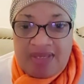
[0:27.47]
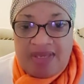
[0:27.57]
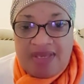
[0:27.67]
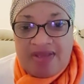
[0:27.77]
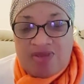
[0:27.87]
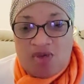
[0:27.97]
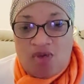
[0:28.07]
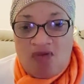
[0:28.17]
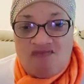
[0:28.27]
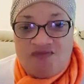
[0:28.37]
your
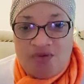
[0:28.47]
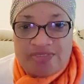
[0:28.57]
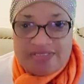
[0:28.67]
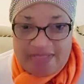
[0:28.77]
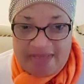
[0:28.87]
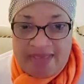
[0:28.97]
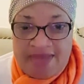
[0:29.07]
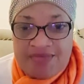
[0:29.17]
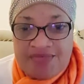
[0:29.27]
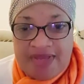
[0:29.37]
comfort
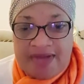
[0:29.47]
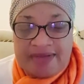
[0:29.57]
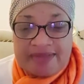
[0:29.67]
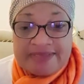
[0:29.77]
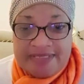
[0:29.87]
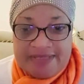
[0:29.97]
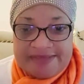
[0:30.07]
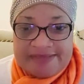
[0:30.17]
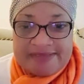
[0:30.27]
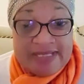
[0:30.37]
area.
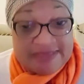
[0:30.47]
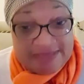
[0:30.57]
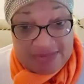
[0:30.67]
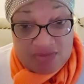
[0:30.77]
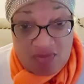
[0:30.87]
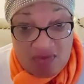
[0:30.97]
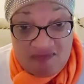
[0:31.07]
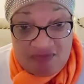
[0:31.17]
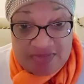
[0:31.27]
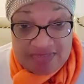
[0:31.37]
Yes, that is your
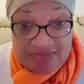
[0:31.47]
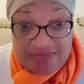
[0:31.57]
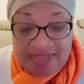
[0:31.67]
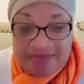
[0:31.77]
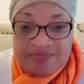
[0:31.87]
comfort area.